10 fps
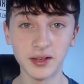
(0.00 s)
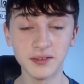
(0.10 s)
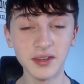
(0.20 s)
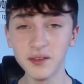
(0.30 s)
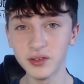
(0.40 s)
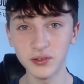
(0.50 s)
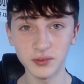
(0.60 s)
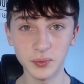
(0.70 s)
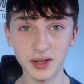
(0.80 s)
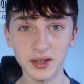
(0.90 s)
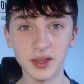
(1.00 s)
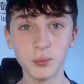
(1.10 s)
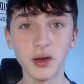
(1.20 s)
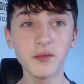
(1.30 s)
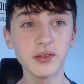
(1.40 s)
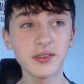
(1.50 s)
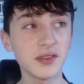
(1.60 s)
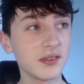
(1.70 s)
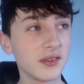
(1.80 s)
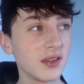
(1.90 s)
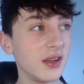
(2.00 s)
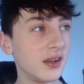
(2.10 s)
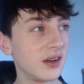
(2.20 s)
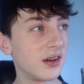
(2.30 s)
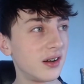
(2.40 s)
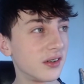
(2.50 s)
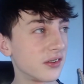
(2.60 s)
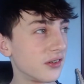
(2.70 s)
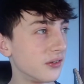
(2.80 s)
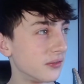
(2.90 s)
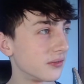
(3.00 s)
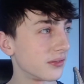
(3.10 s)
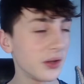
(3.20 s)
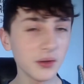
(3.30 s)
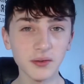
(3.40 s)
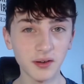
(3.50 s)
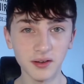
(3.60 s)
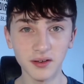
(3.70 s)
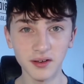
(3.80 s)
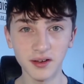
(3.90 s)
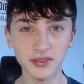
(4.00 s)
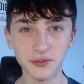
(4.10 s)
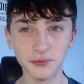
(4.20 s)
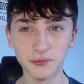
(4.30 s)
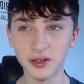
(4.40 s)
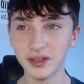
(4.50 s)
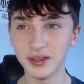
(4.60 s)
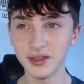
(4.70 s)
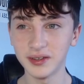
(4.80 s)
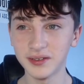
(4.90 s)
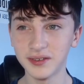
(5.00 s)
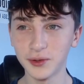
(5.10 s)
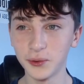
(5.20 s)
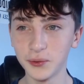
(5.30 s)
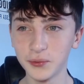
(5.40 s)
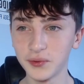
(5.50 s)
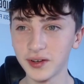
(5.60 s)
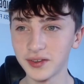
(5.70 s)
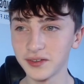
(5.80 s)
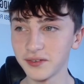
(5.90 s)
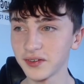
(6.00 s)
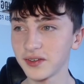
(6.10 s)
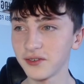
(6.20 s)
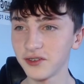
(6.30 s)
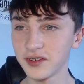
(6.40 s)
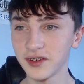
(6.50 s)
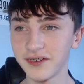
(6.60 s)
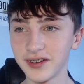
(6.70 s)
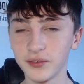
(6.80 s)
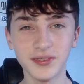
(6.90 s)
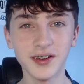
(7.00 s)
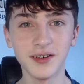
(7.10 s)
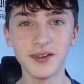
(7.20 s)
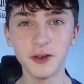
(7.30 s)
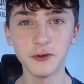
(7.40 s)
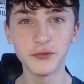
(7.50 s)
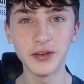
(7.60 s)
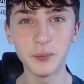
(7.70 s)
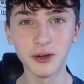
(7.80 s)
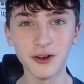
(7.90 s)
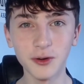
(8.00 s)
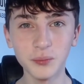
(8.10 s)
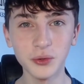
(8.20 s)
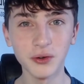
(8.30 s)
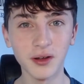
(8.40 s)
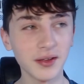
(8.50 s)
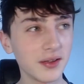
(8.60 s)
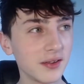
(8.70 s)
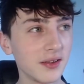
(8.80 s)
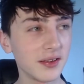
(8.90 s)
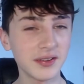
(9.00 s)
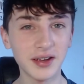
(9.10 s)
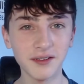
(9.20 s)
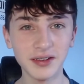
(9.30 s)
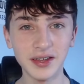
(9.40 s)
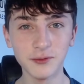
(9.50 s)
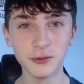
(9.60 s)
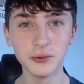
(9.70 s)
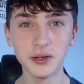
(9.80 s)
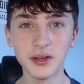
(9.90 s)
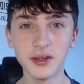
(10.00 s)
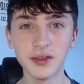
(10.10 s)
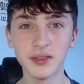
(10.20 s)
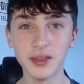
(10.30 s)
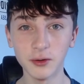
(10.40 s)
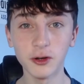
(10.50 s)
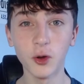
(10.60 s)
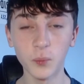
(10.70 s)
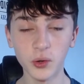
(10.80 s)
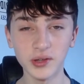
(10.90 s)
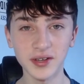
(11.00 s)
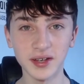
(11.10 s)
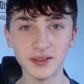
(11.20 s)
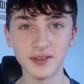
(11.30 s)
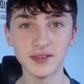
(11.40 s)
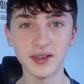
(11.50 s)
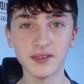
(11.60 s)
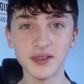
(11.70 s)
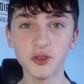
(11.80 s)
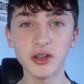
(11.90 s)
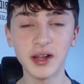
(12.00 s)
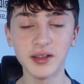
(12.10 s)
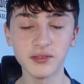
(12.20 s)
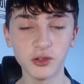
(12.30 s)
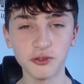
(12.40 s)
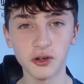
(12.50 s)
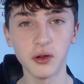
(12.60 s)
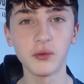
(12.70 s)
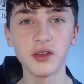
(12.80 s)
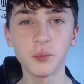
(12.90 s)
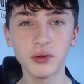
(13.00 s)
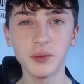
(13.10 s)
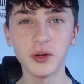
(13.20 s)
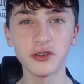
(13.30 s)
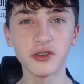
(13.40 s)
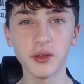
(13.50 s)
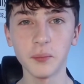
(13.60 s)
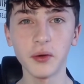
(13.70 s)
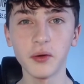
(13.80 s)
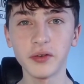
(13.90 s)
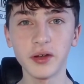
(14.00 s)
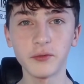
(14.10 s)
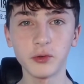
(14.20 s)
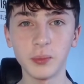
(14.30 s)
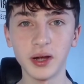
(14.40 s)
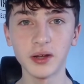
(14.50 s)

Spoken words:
They never used to be that key, but ever since, I don't know, I don't really know who's the defender who changed that around. Is it Philip Lahm or Gary Neville? They're a lot more attacking these days, and Trent Alexander-Arnold is pretty much the perfect fullback.